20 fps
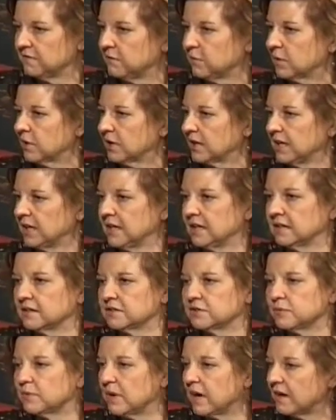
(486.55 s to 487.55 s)
of working
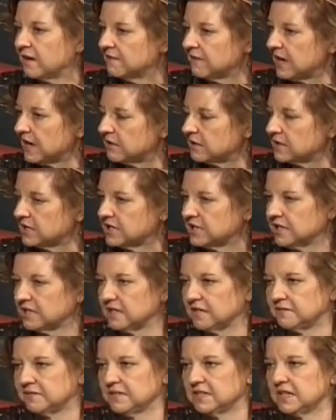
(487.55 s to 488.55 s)
12-hour
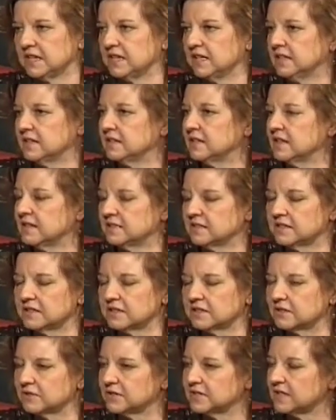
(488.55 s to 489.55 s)
shifts and
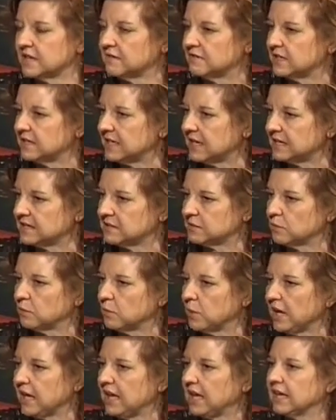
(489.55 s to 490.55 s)
6 or 7 days a
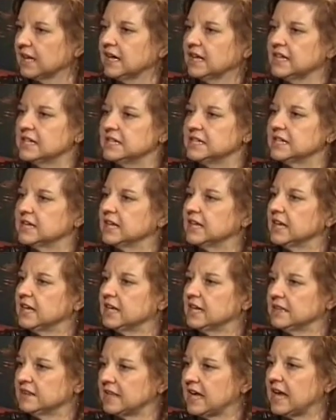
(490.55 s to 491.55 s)
week to
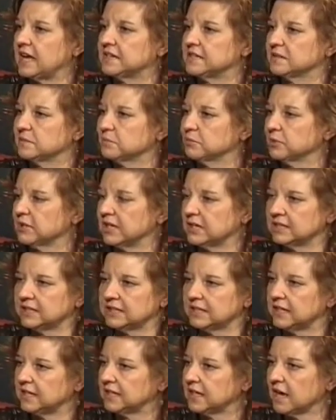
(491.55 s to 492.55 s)
get that debris
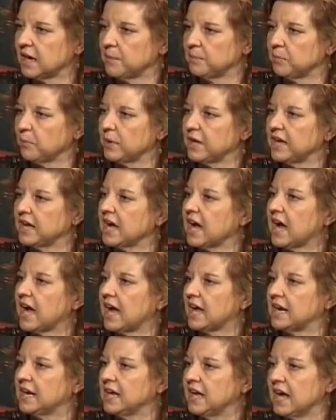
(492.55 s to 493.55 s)
cleaned up.
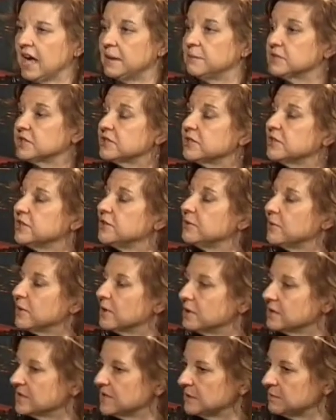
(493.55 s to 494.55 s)
I'm sure you
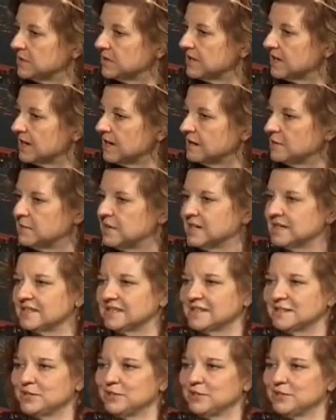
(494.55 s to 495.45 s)
heard some of the comments